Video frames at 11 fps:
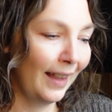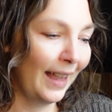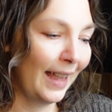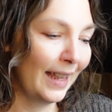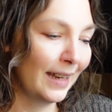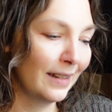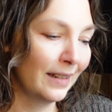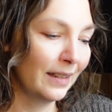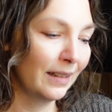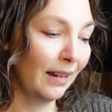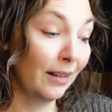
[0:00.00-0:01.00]
and
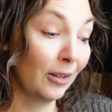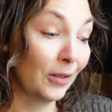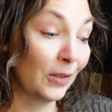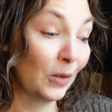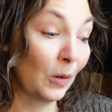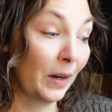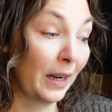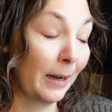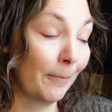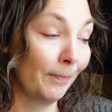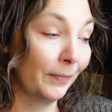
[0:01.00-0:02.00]
her
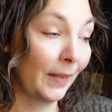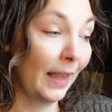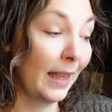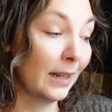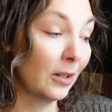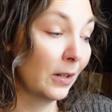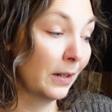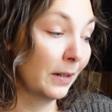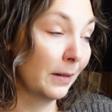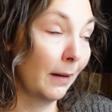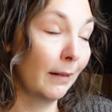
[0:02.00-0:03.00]
story, and
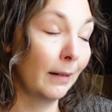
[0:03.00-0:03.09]
her